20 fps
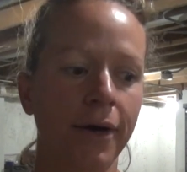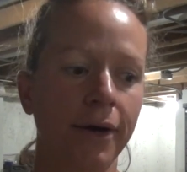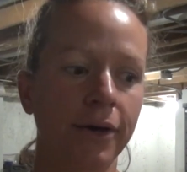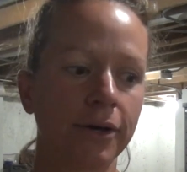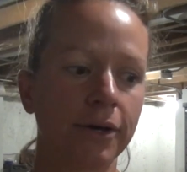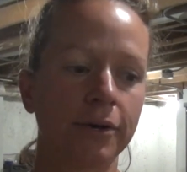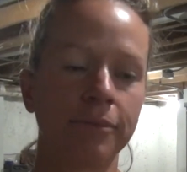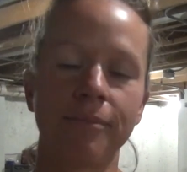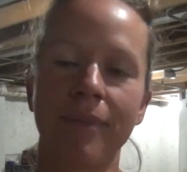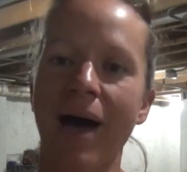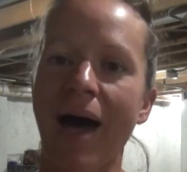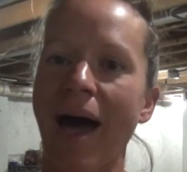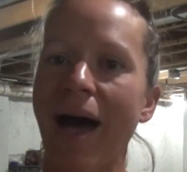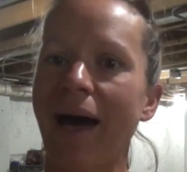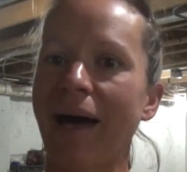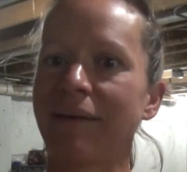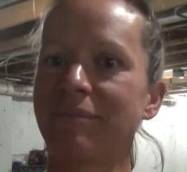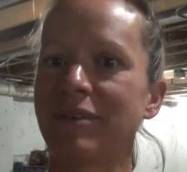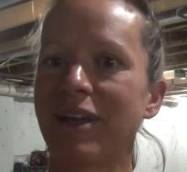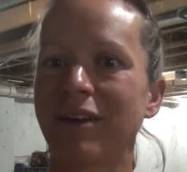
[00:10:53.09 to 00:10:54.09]

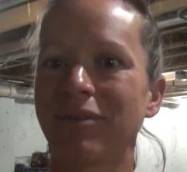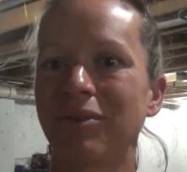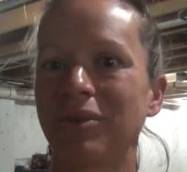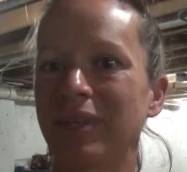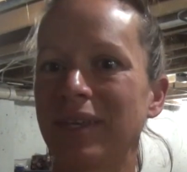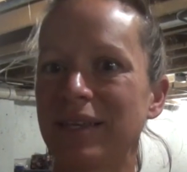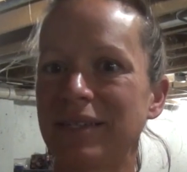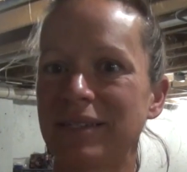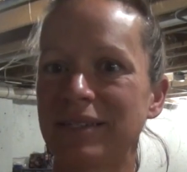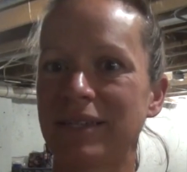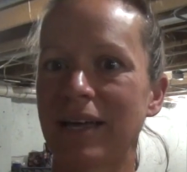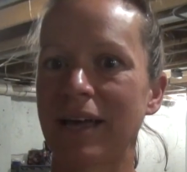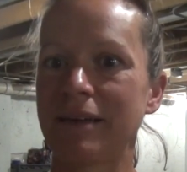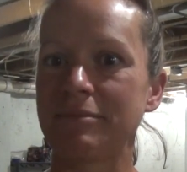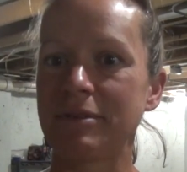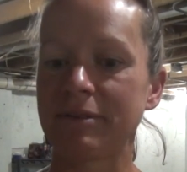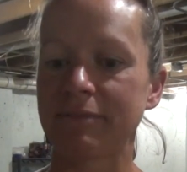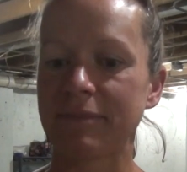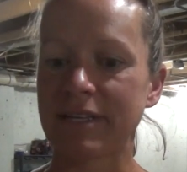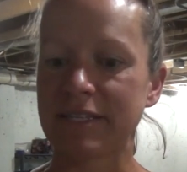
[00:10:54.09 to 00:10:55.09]
I'm not really into
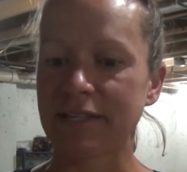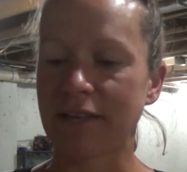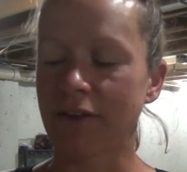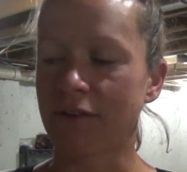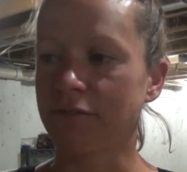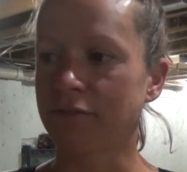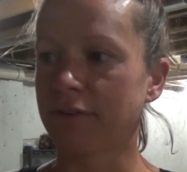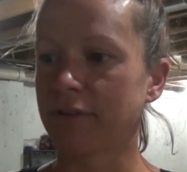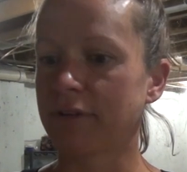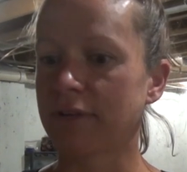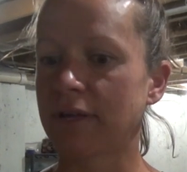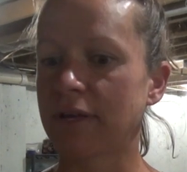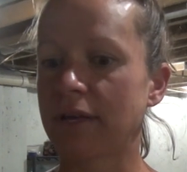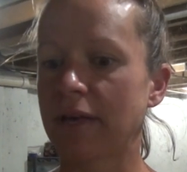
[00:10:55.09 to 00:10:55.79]
timing myself.